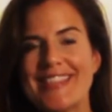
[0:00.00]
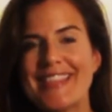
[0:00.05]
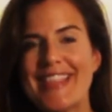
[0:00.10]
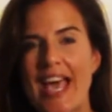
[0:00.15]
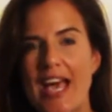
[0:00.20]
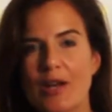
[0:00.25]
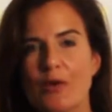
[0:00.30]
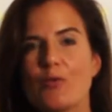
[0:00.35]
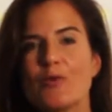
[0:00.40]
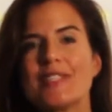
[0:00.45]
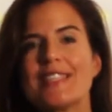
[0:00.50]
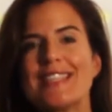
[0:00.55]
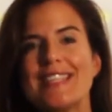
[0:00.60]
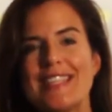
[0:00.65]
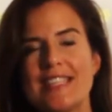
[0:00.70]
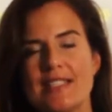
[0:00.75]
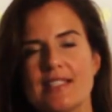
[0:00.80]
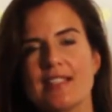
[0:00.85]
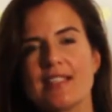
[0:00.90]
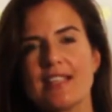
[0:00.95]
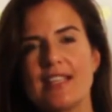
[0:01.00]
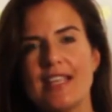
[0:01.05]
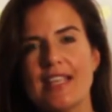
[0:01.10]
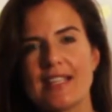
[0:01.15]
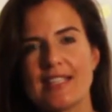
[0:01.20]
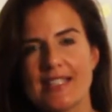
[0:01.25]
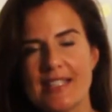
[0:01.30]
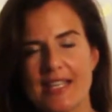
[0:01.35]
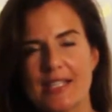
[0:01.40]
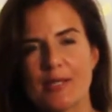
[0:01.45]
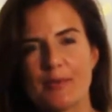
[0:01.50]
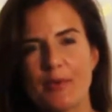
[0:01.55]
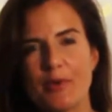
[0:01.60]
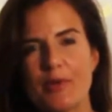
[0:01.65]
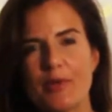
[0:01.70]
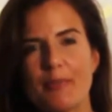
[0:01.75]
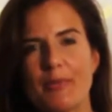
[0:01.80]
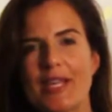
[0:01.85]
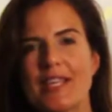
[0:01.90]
That was easily accessible,